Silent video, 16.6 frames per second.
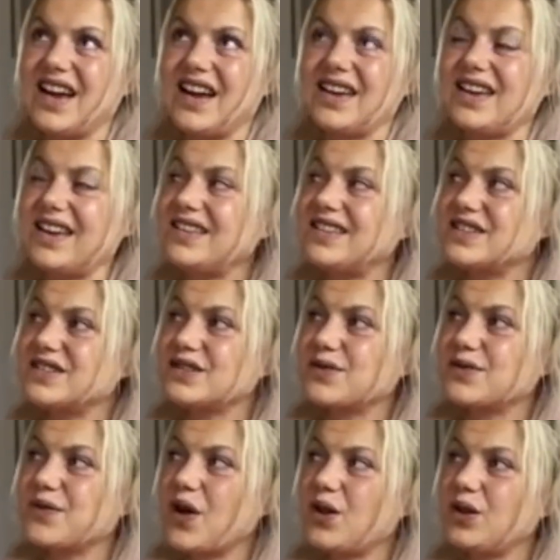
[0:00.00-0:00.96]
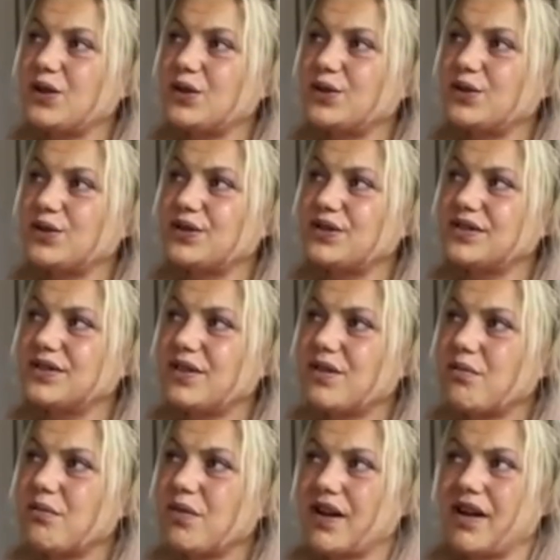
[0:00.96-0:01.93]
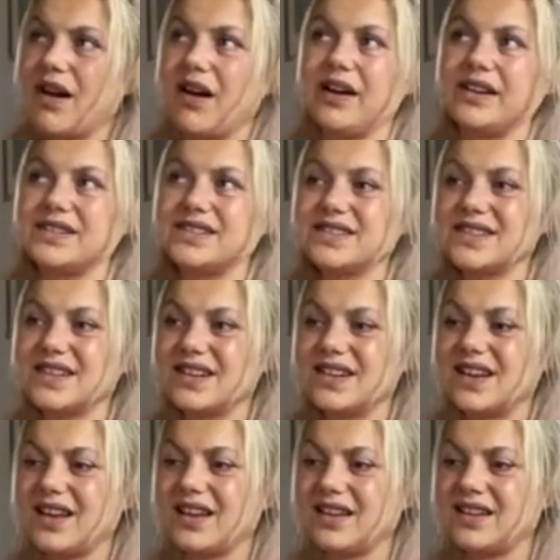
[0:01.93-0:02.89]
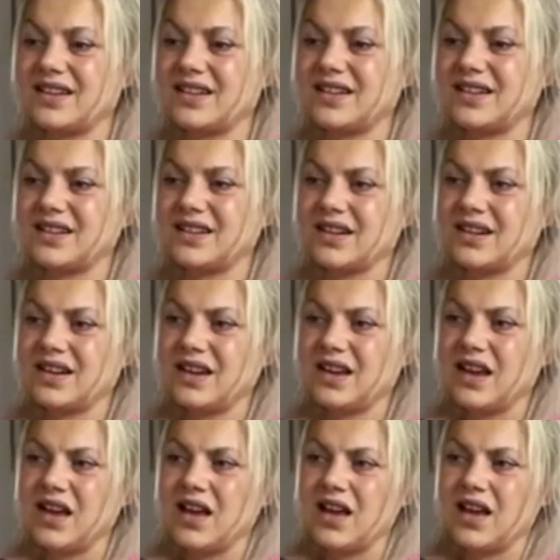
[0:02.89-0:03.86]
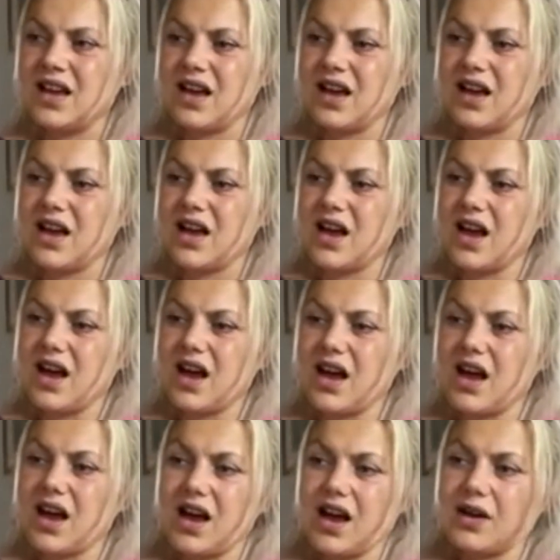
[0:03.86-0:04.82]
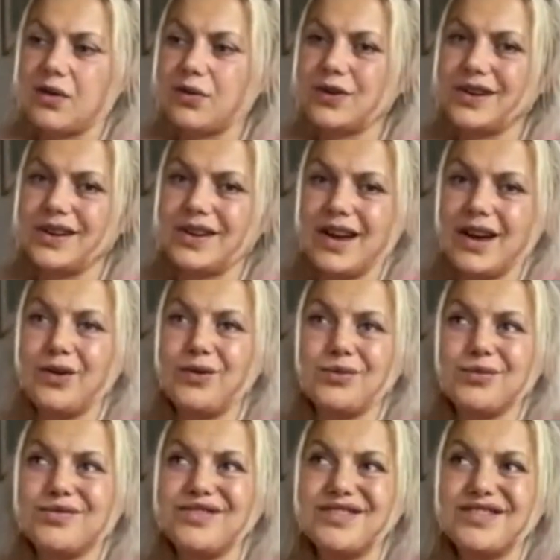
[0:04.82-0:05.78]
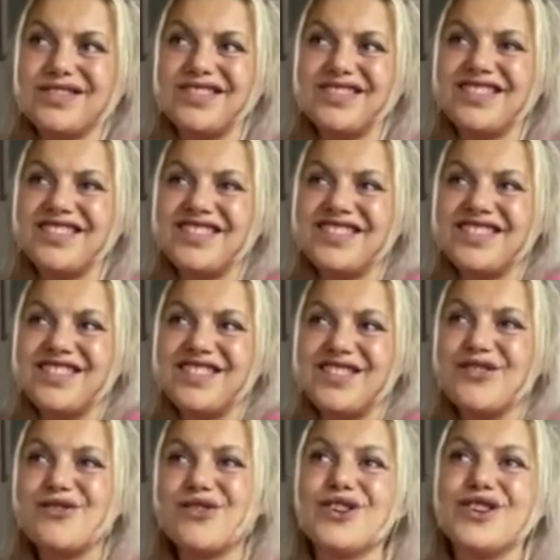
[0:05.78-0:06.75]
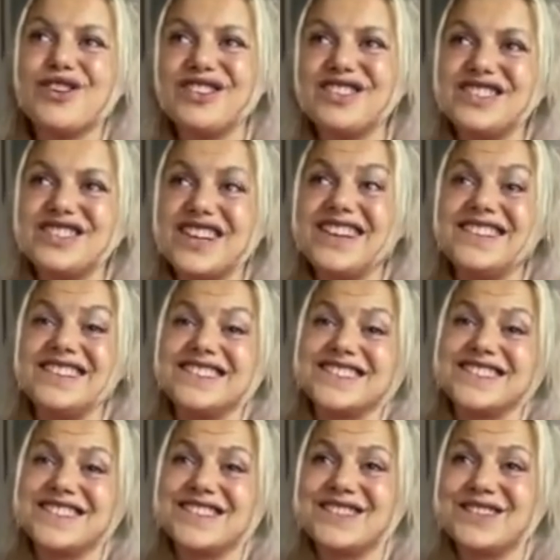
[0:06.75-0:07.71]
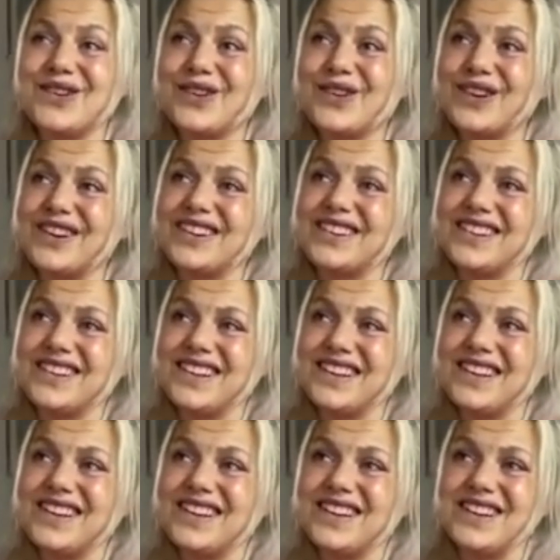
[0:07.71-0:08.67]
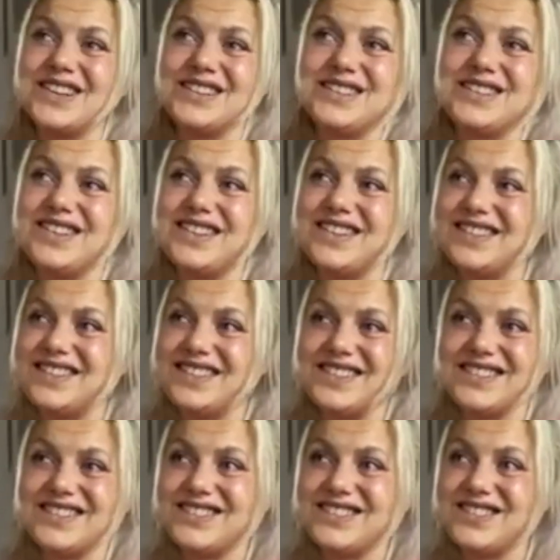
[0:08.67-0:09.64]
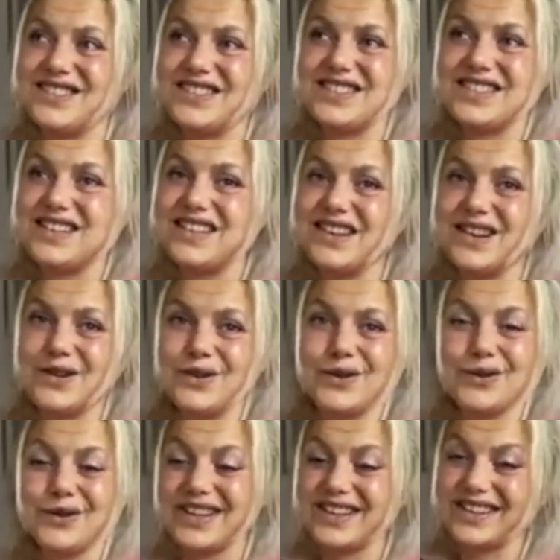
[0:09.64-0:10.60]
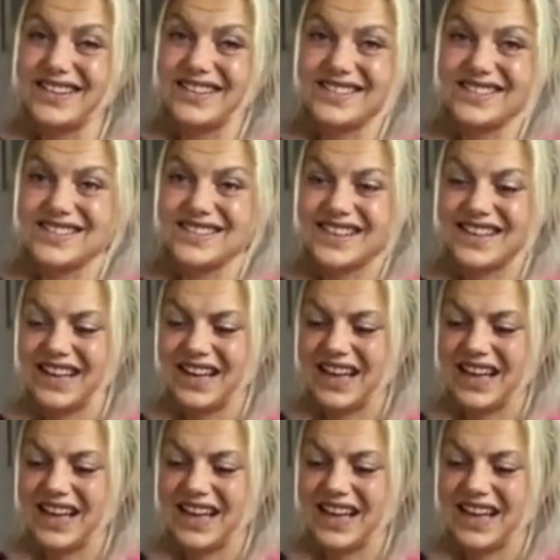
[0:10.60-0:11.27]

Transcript: I just follow my heart, and I want to help the world change or just see their own greatness.